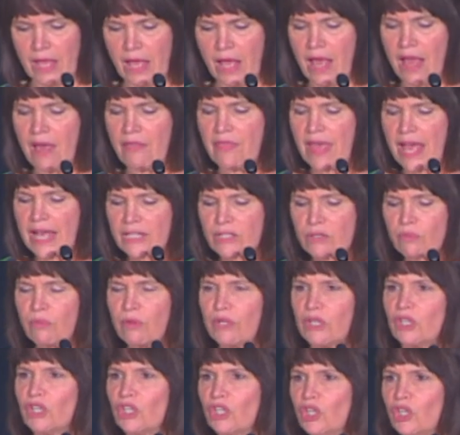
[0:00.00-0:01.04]
And that's
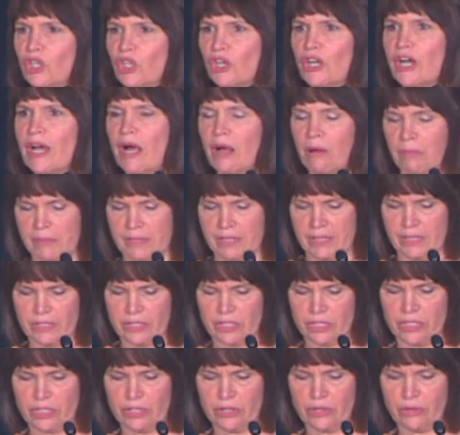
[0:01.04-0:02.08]
what you're helping
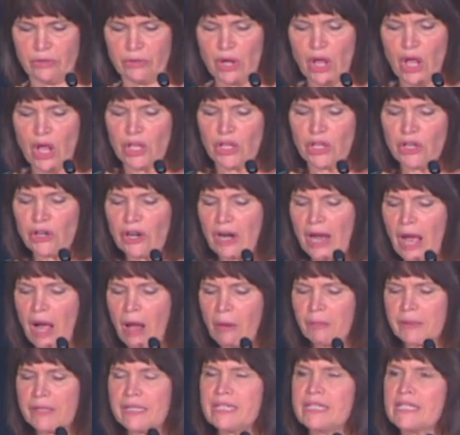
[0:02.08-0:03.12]
us do. You're
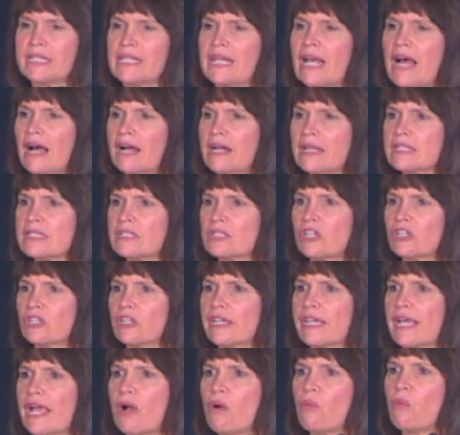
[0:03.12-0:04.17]
helping us to
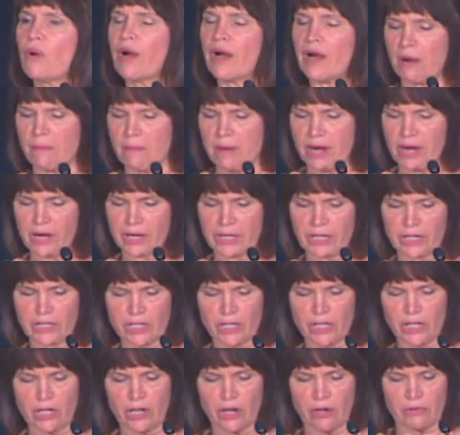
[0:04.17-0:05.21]
look at where America
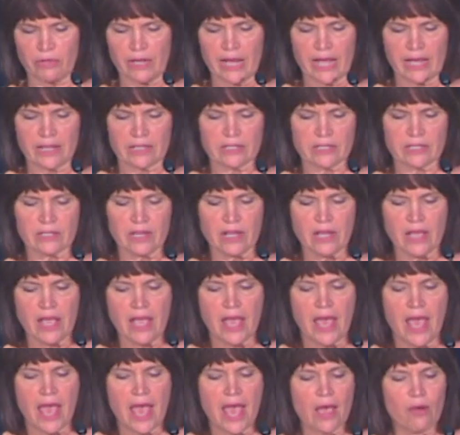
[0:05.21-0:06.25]
can go next.
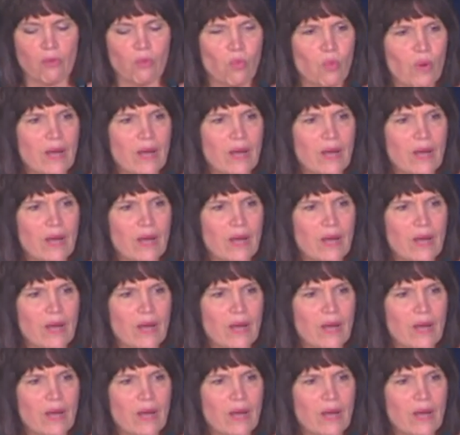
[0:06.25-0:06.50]
And